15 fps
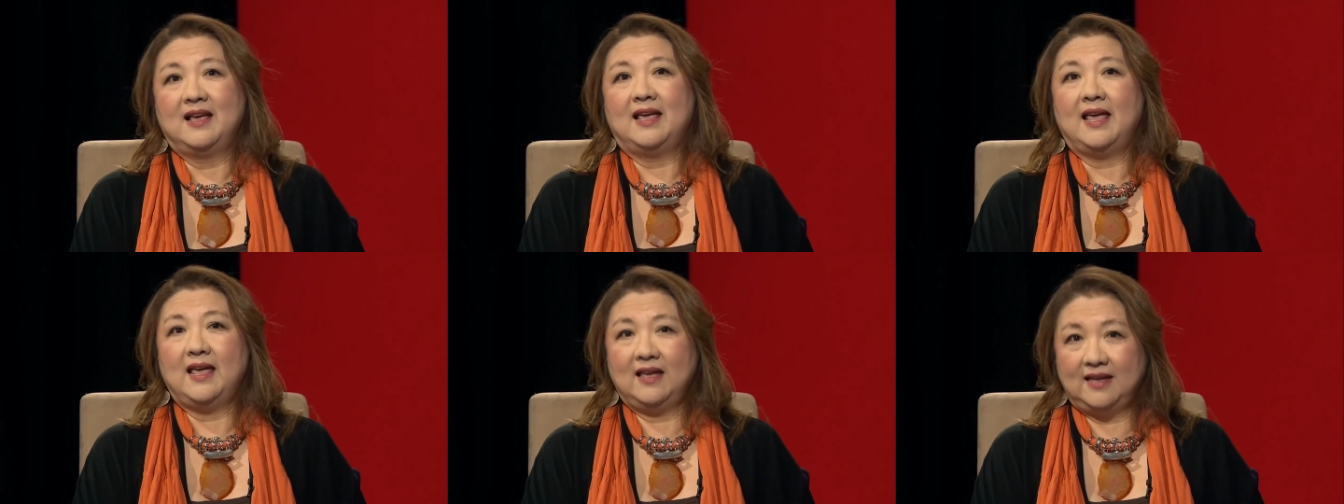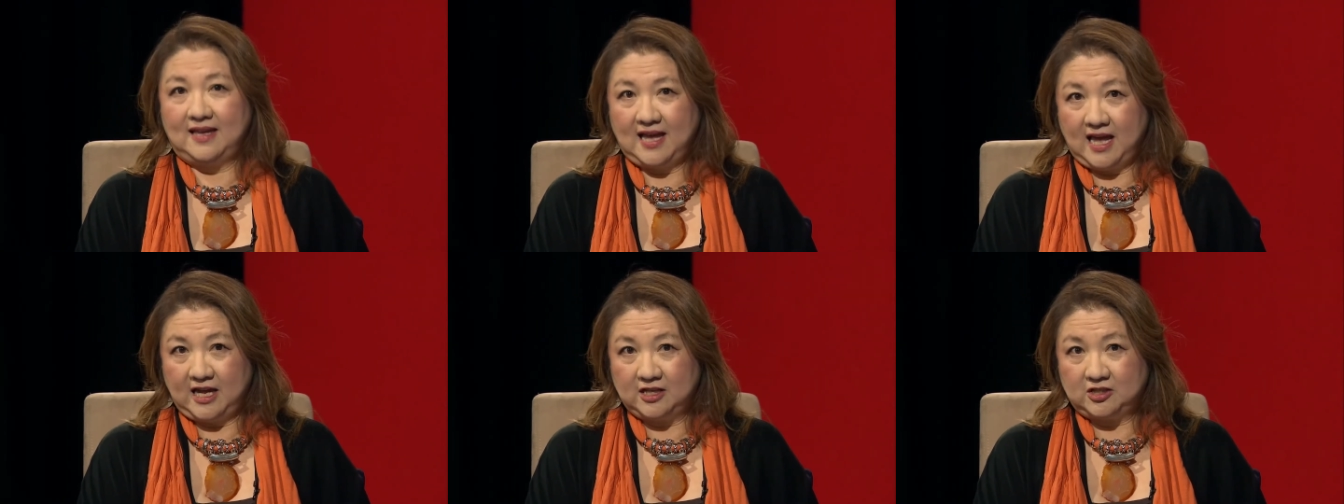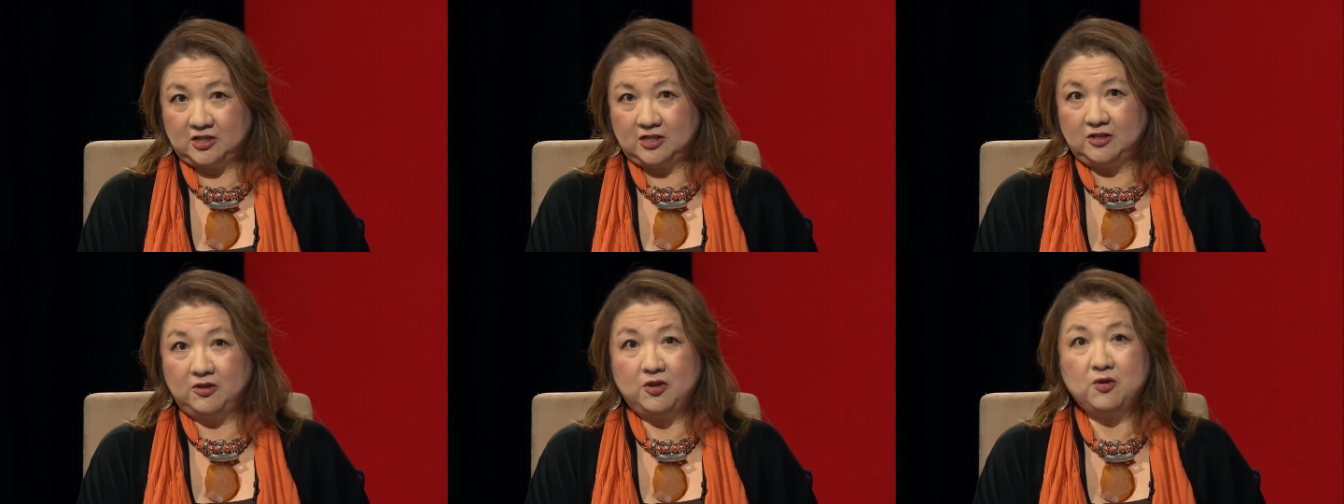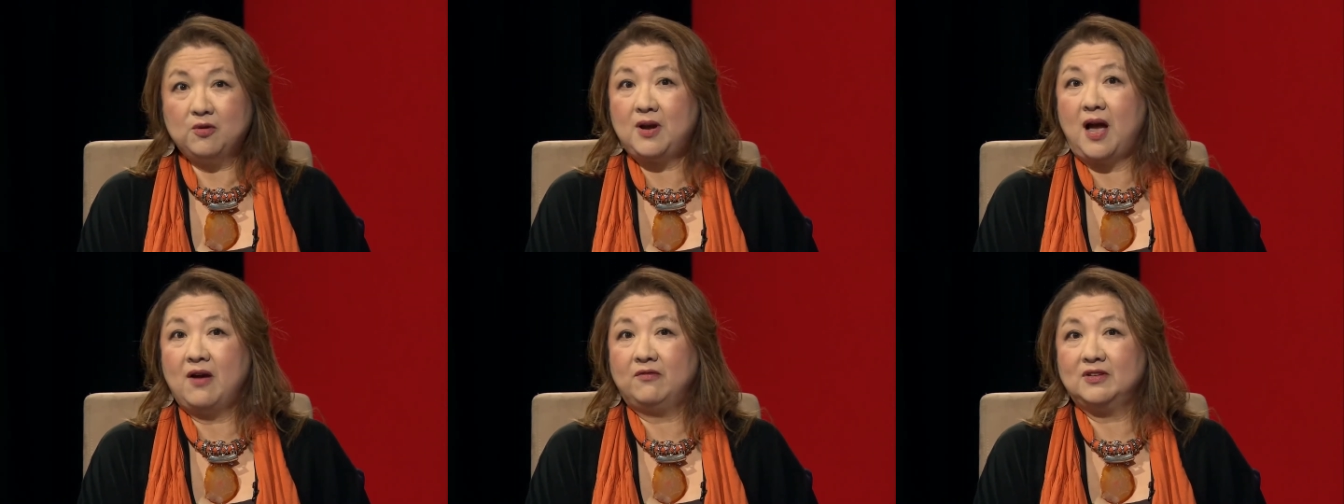engage in new
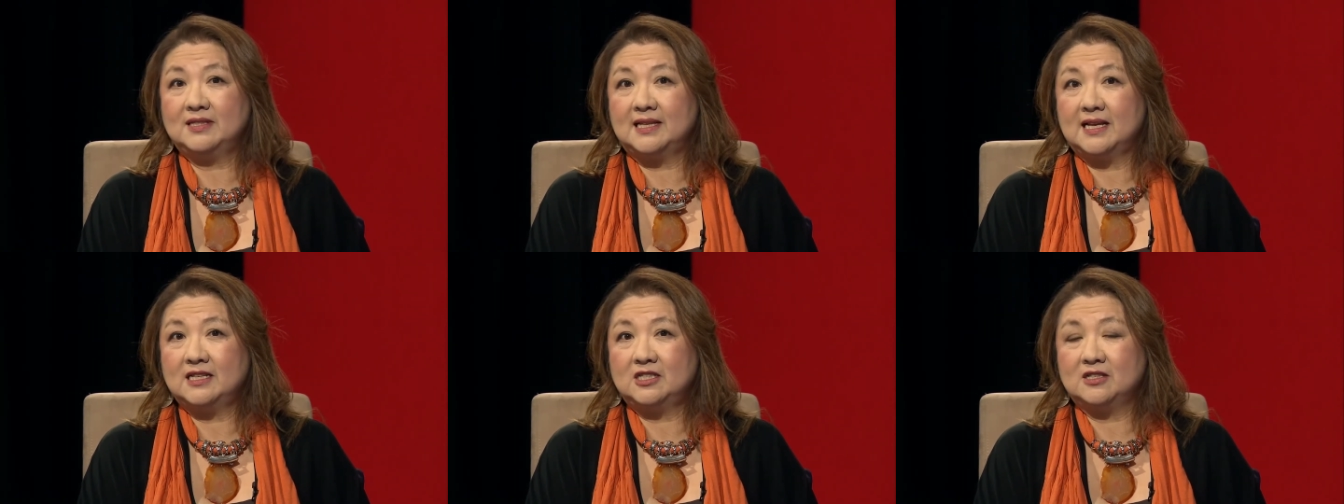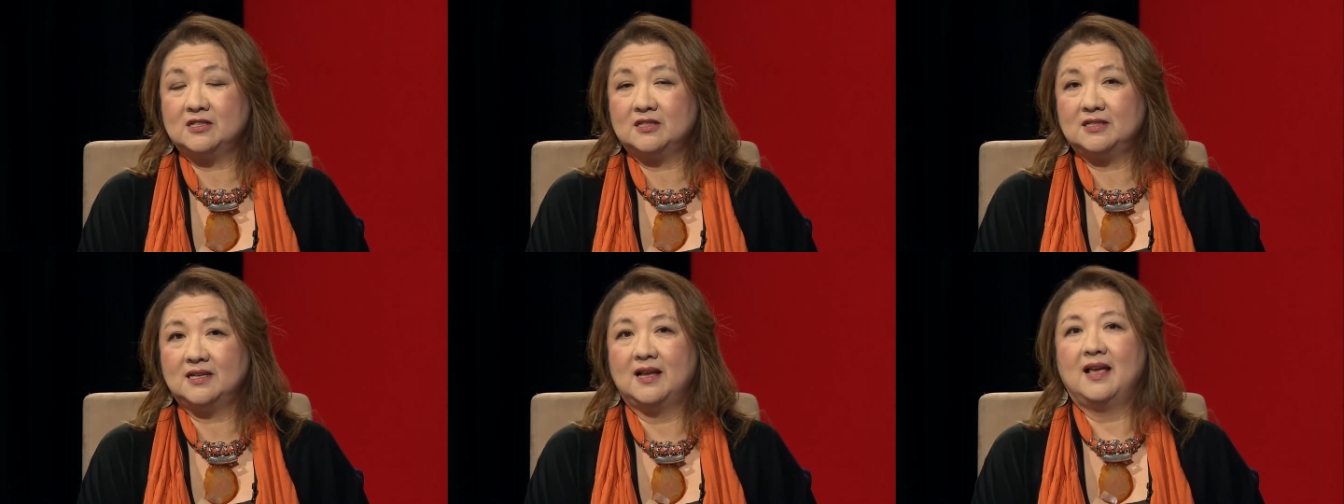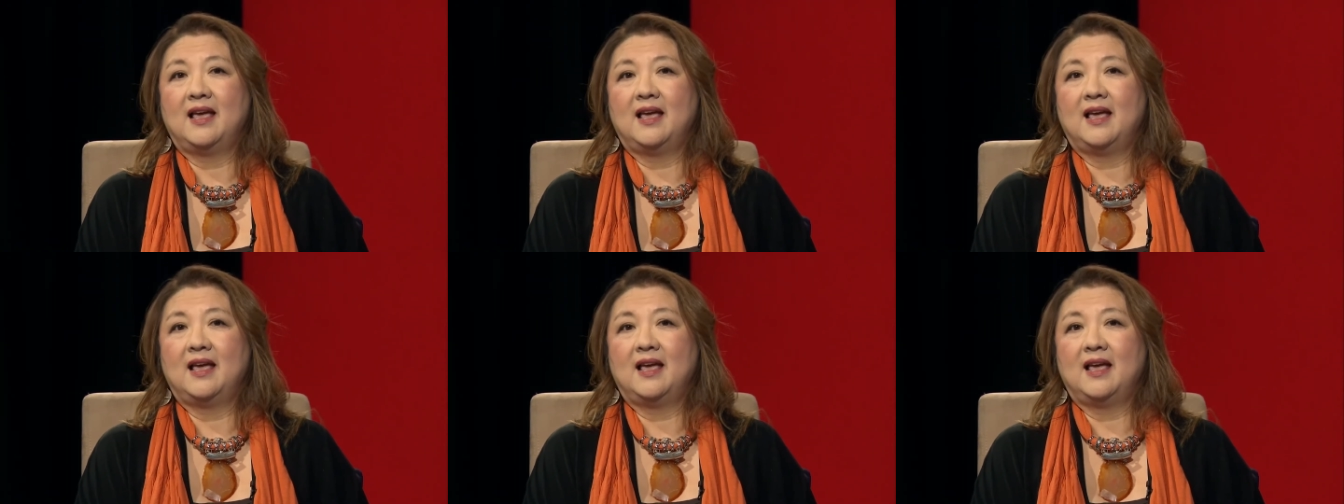conversations,